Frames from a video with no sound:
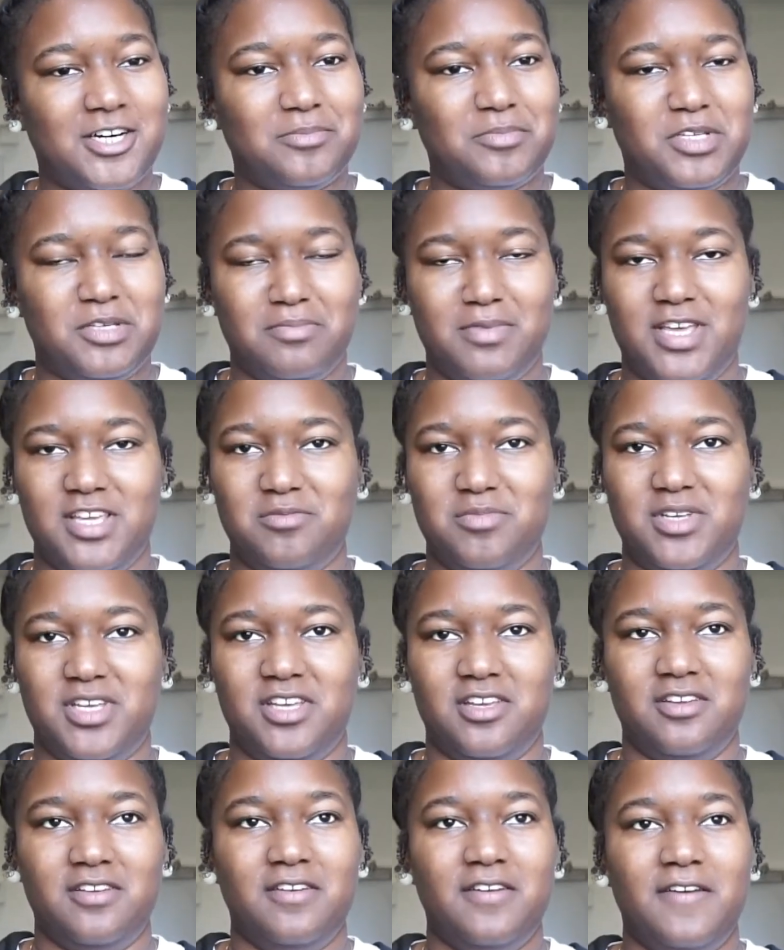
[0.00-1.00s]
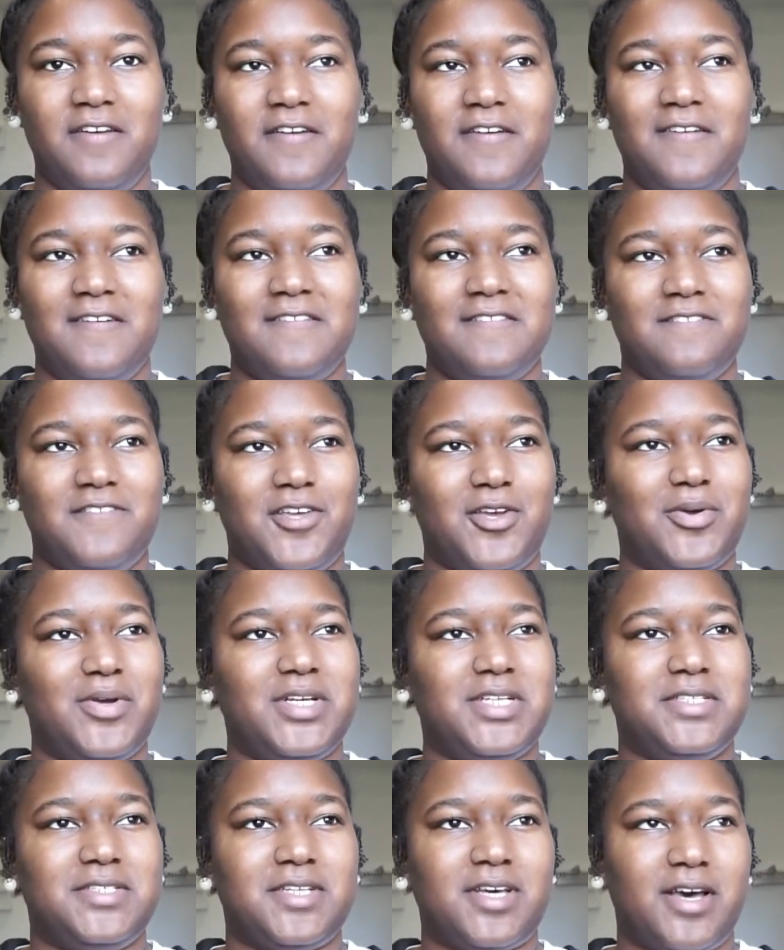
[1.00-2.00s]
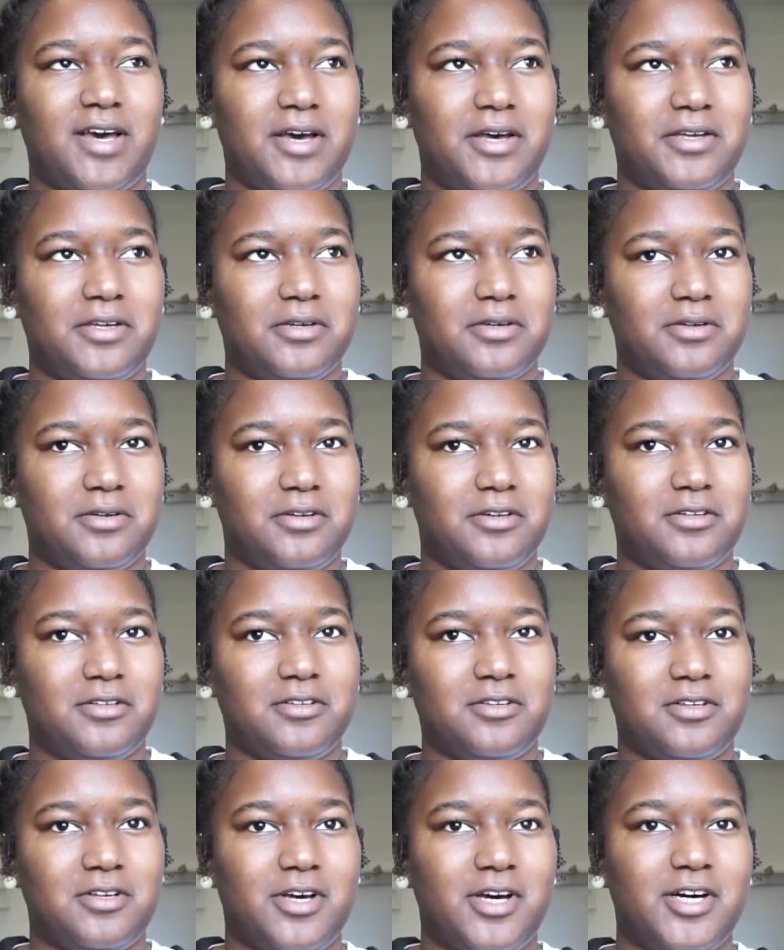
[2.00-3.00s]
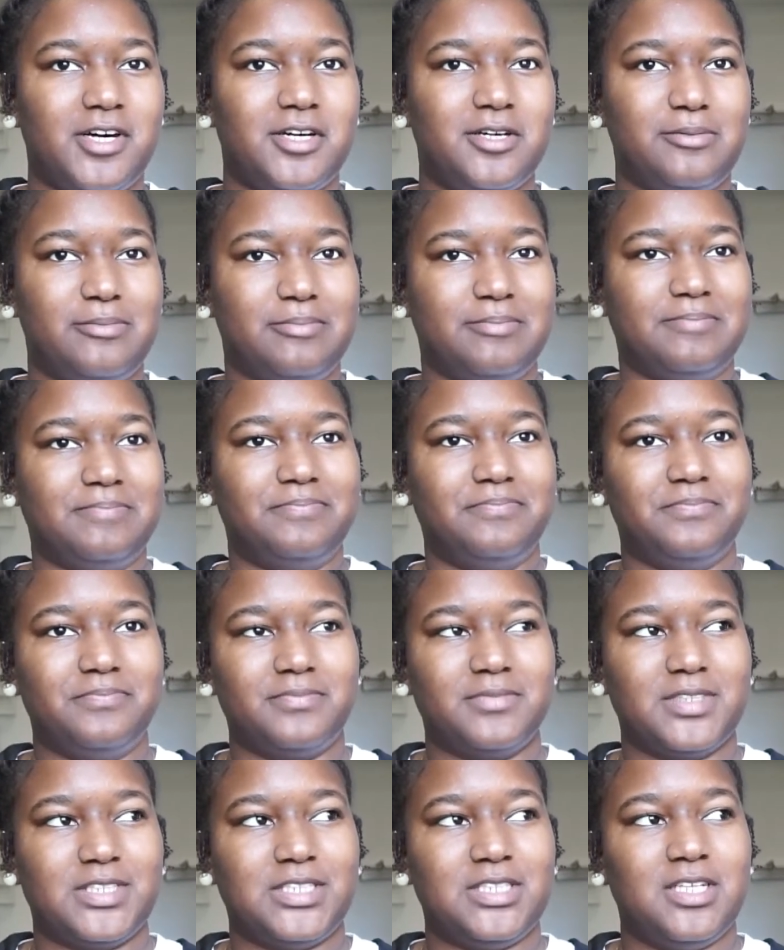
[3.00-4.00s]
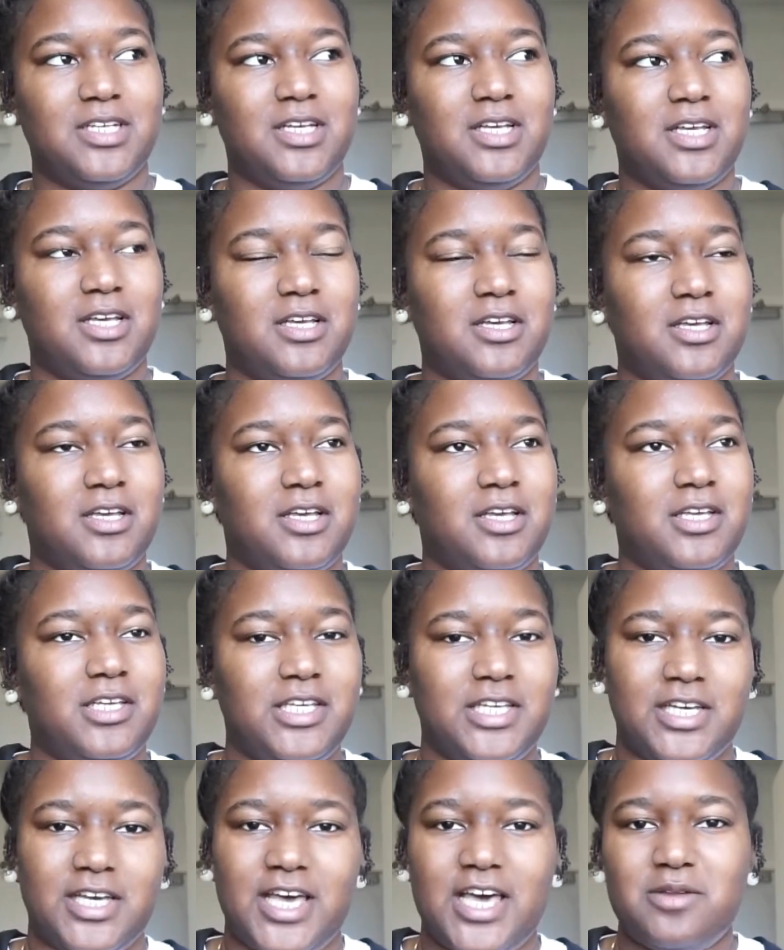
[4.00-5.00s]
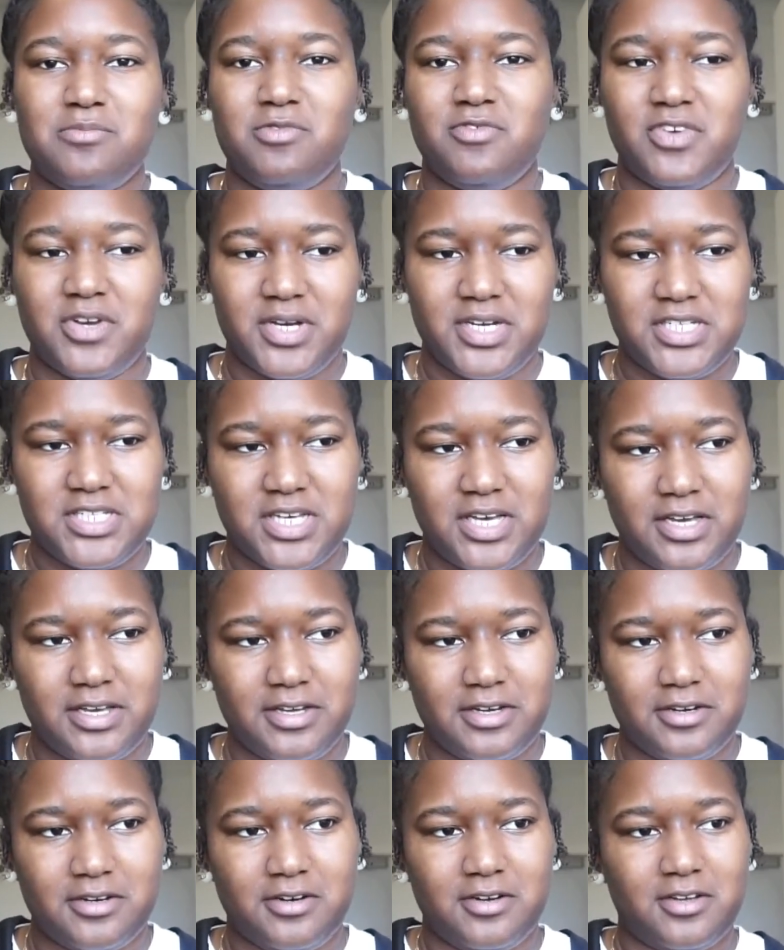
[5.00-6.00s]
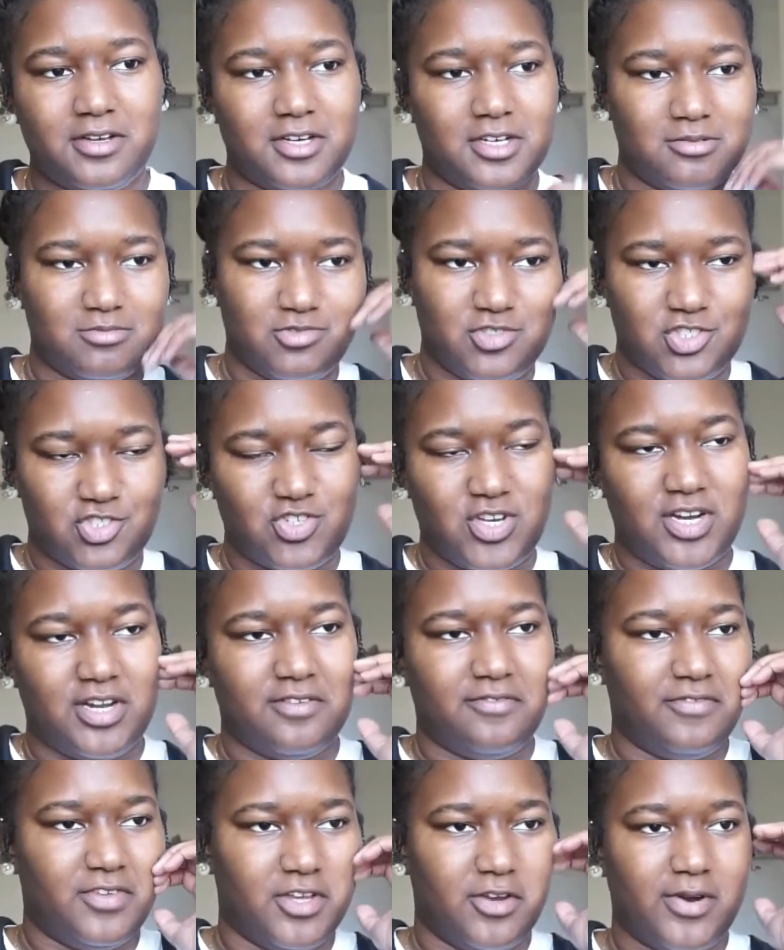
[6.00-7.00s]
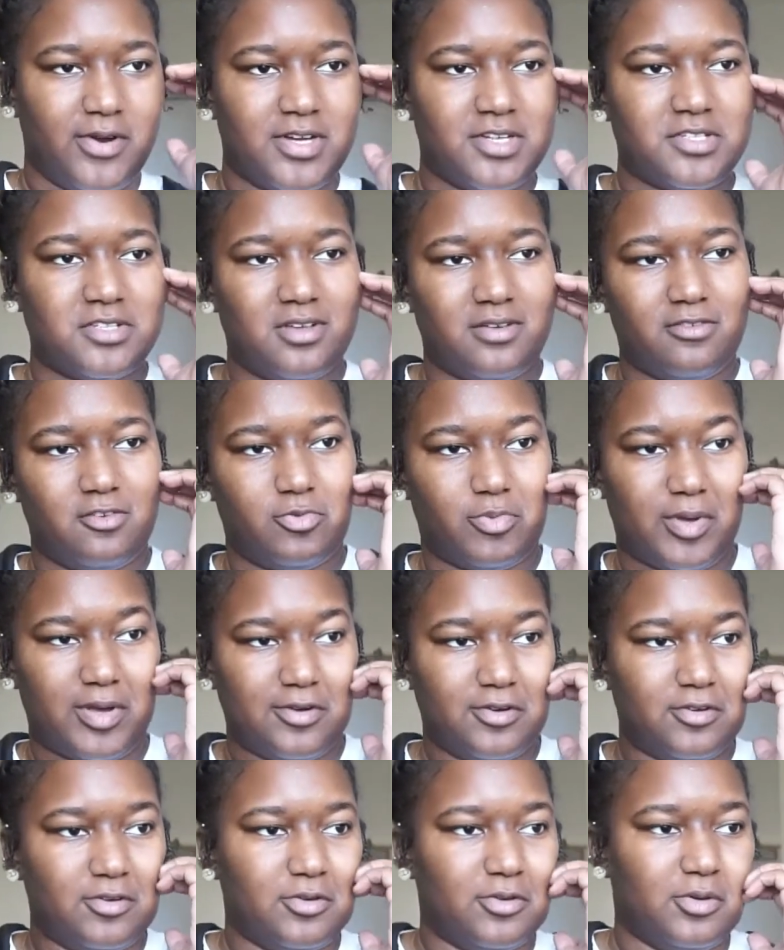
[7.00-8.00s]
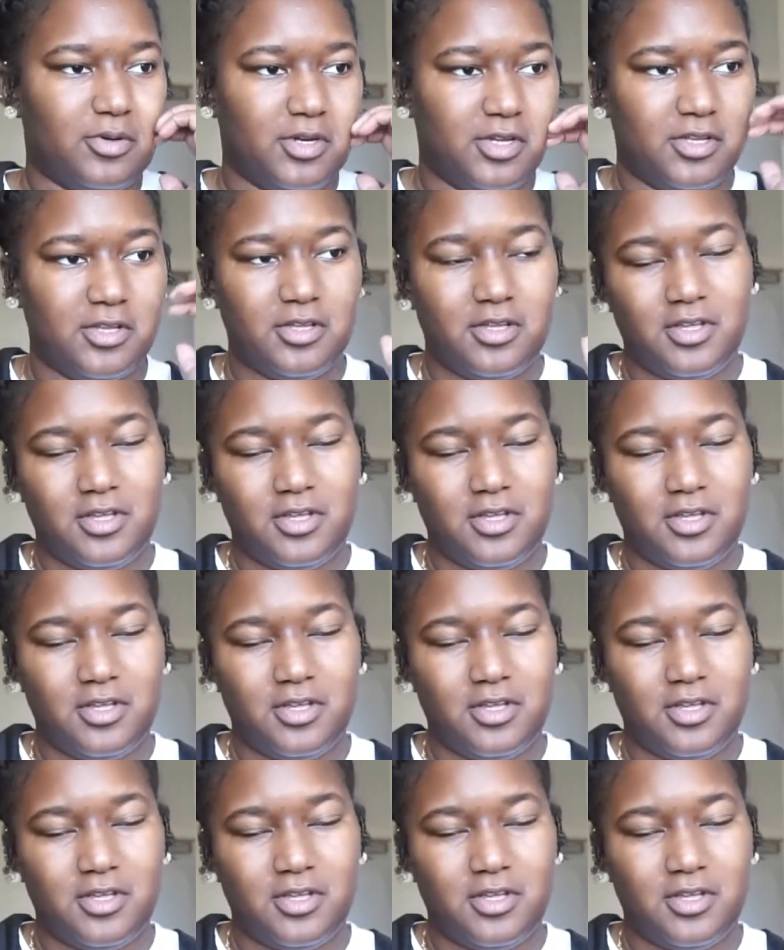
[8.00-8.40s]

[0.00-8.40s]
it made me very tired. It had me very tired. Just trying to figure out stuff on my own.